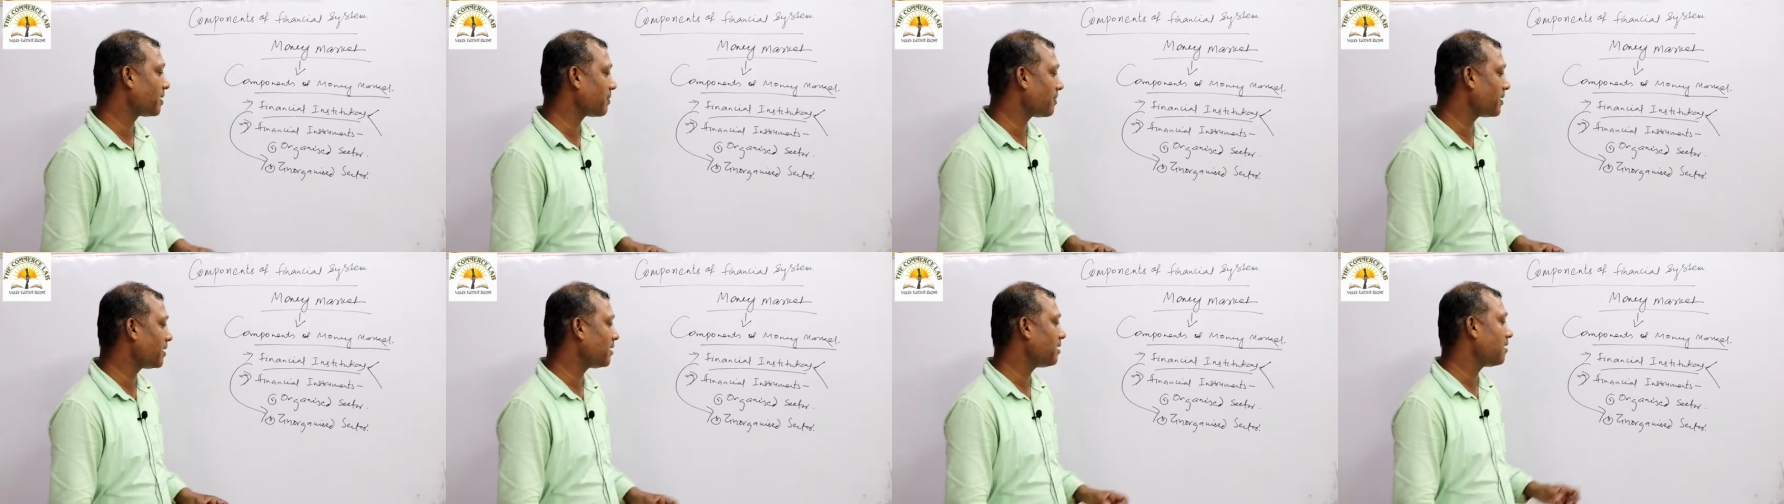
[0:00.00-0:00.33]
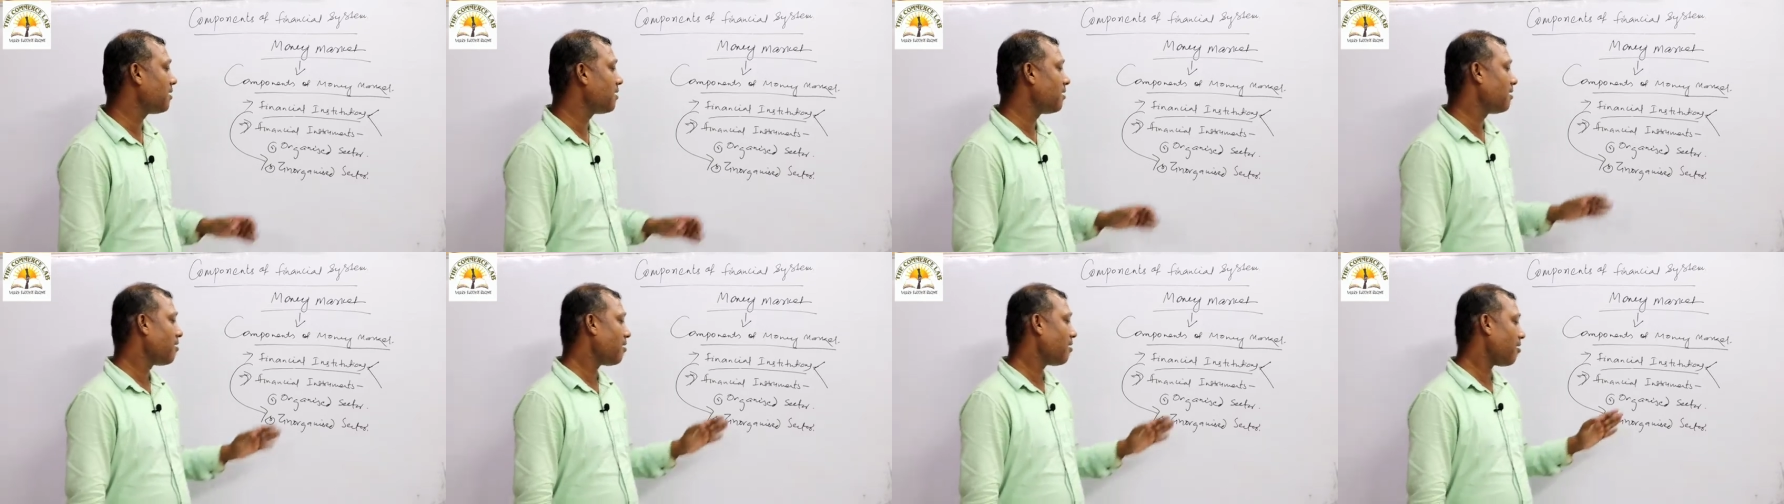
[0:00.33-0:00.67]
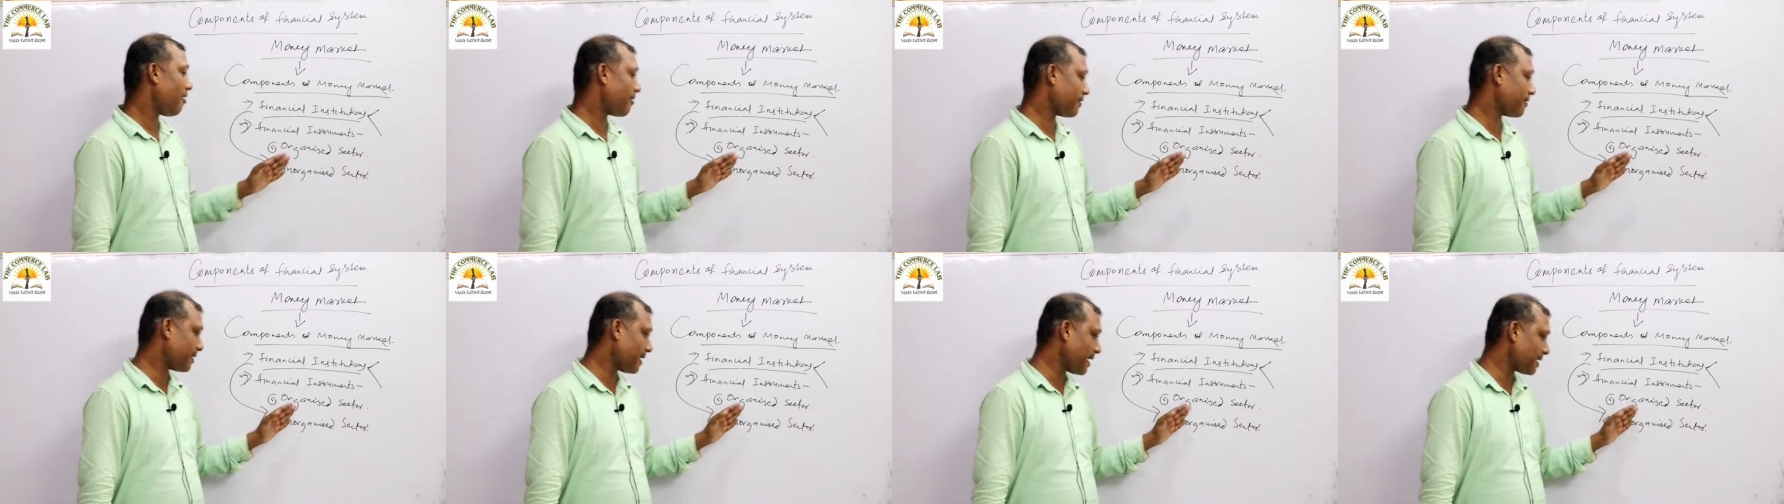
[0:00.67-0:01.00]
between
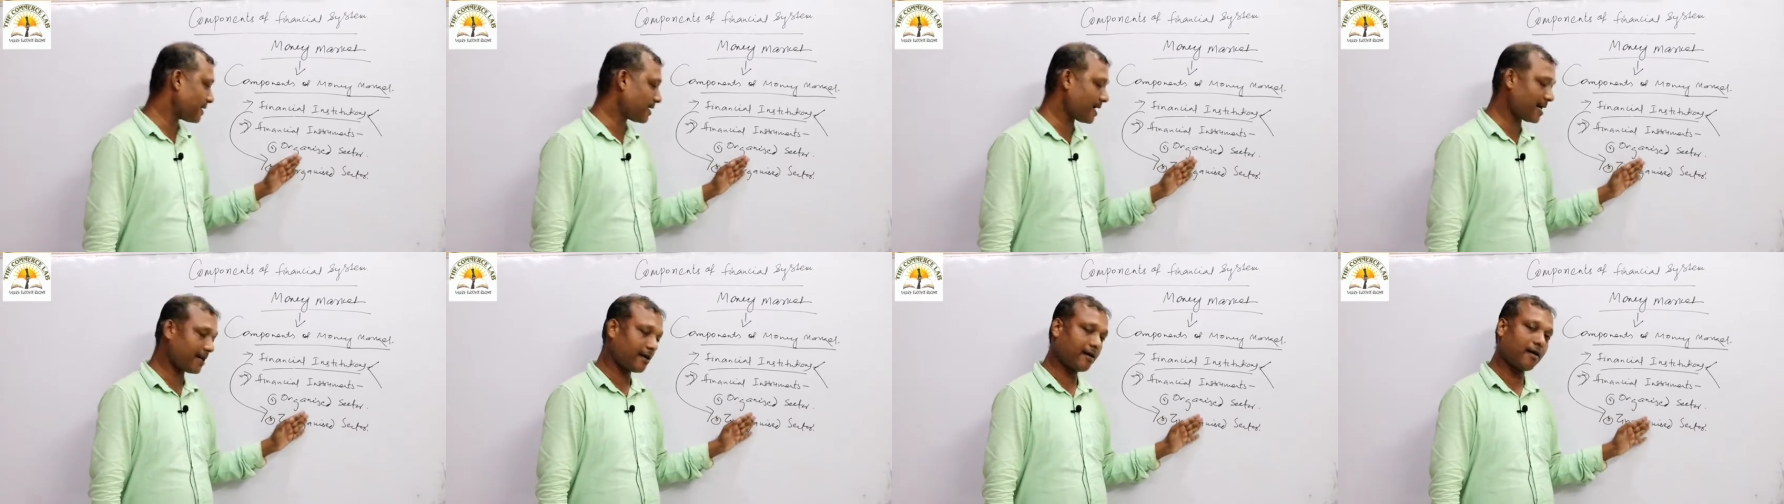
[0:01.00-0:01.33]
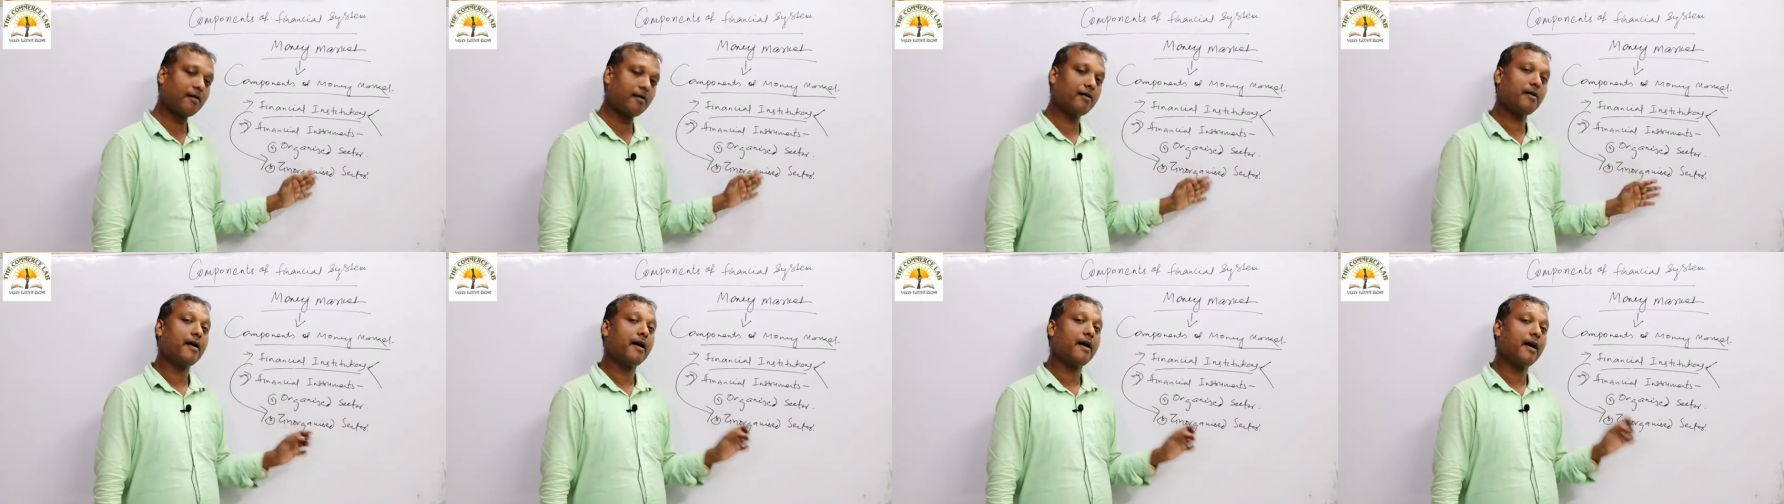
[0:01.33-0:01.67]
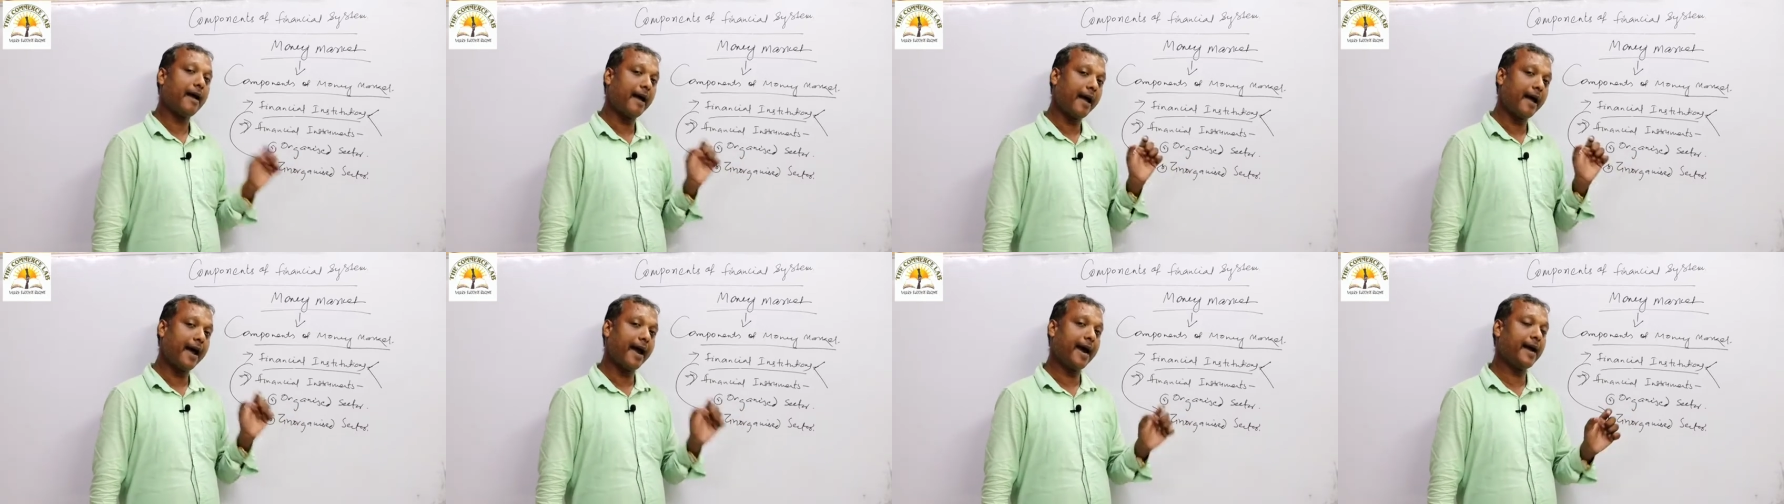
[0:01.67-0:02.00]
organized sector
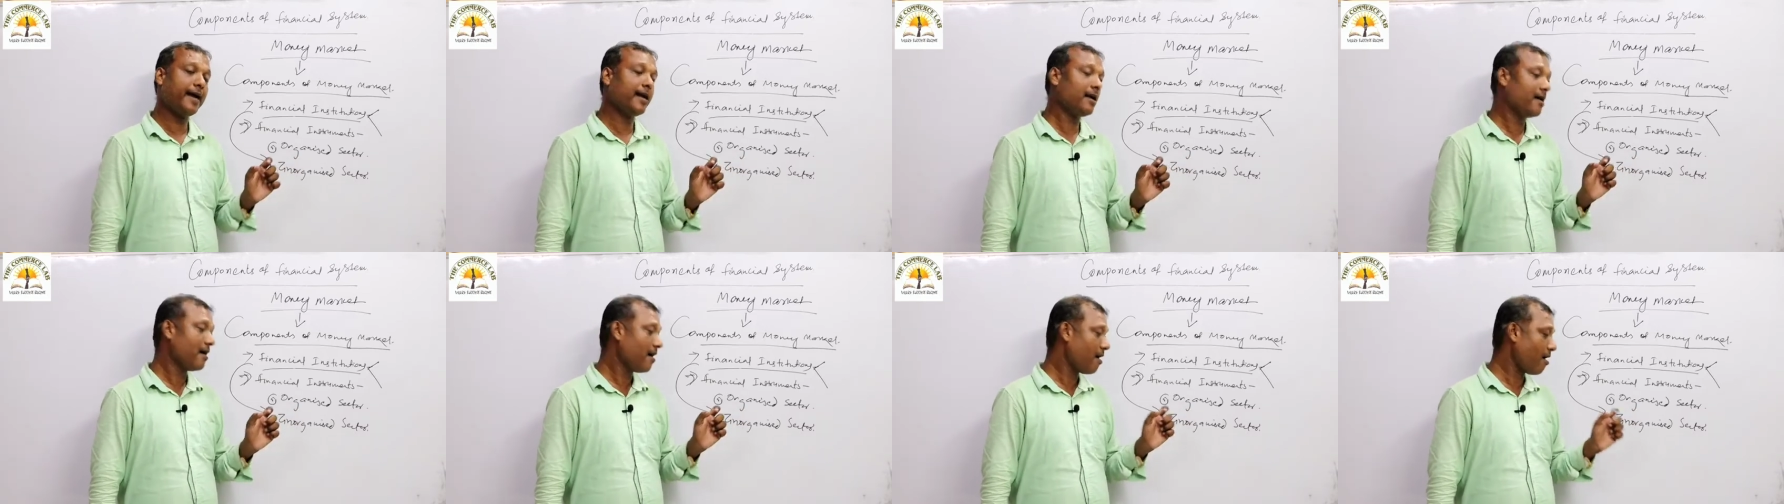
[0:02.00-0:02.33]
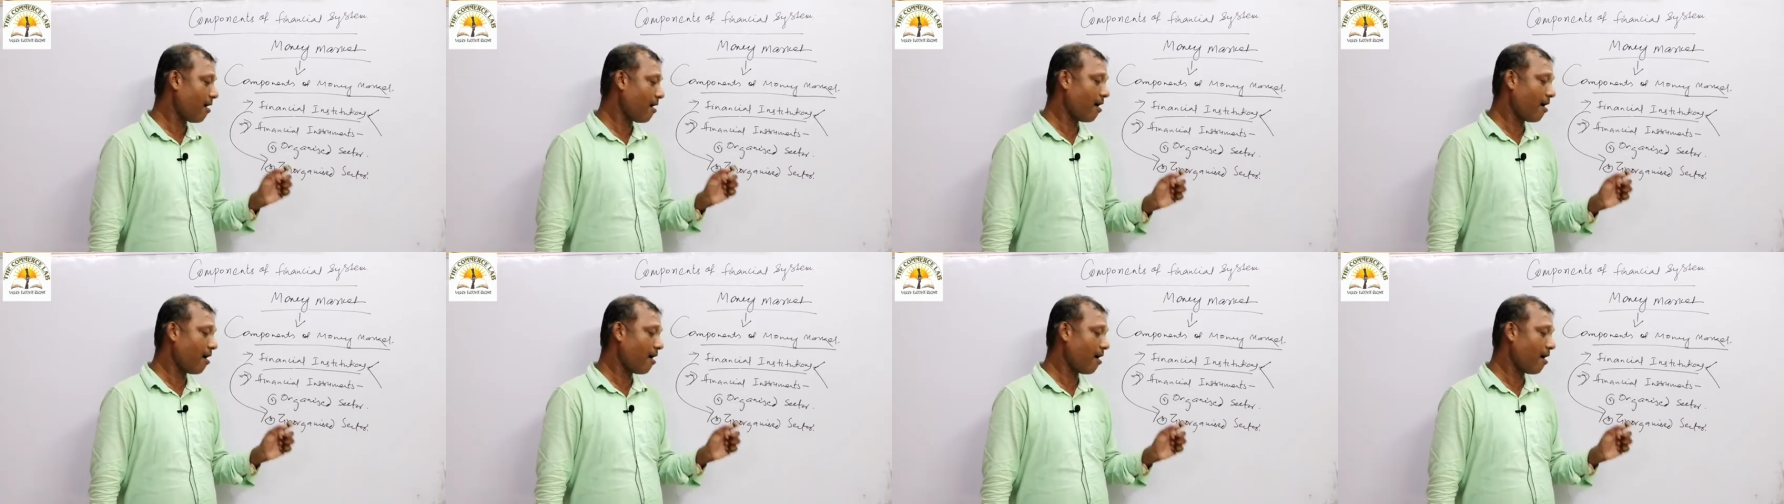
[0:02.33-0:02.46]
and